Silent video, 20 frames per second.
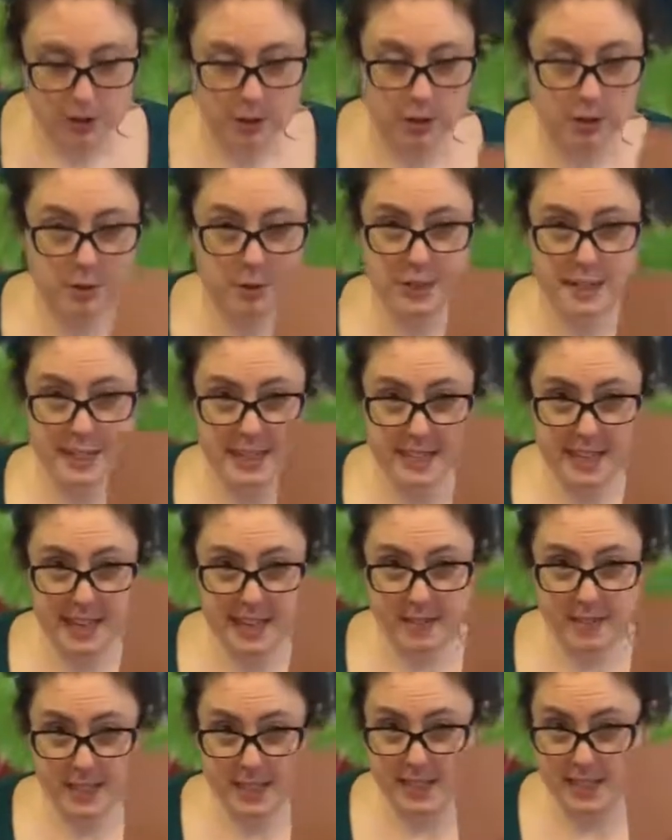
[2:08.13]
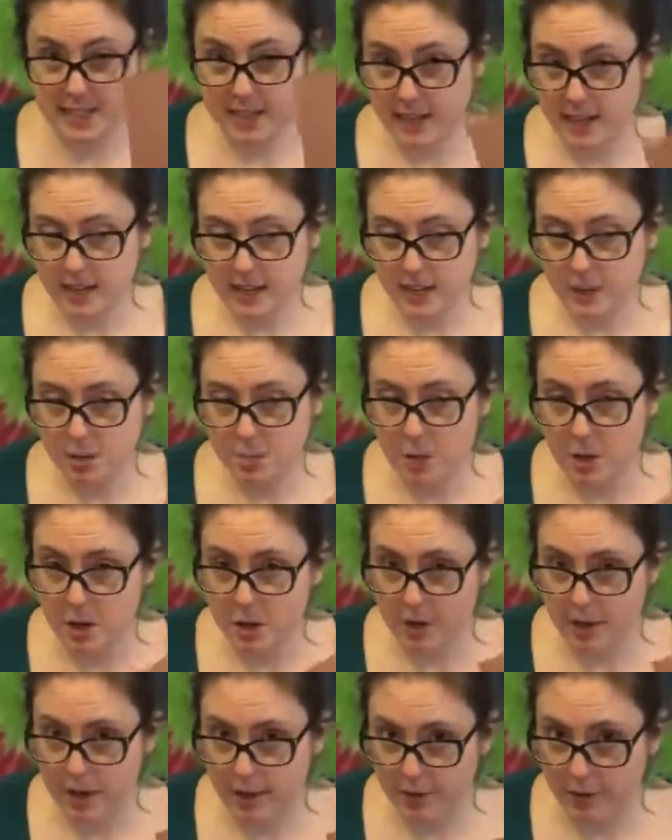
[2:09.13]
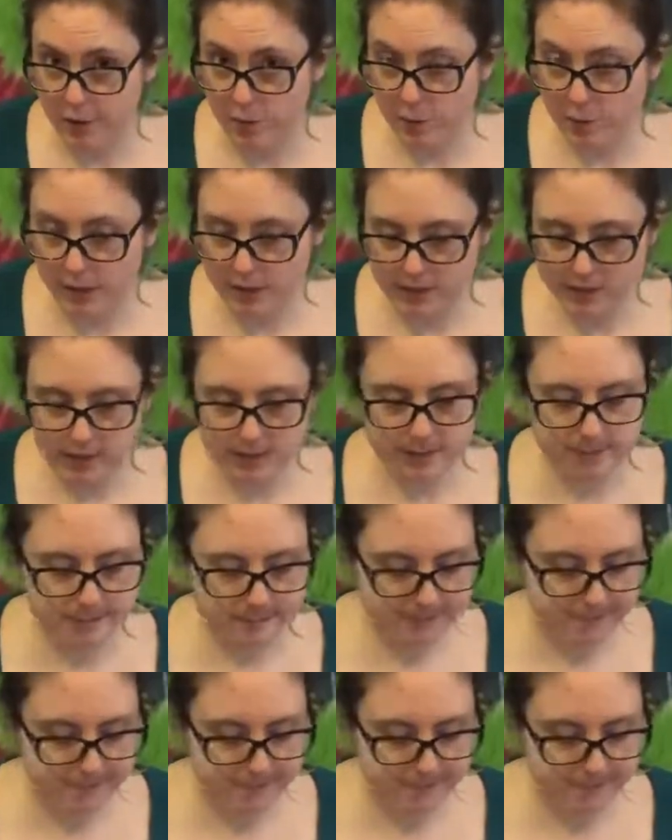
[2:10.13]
you could save this and cut them all out at once.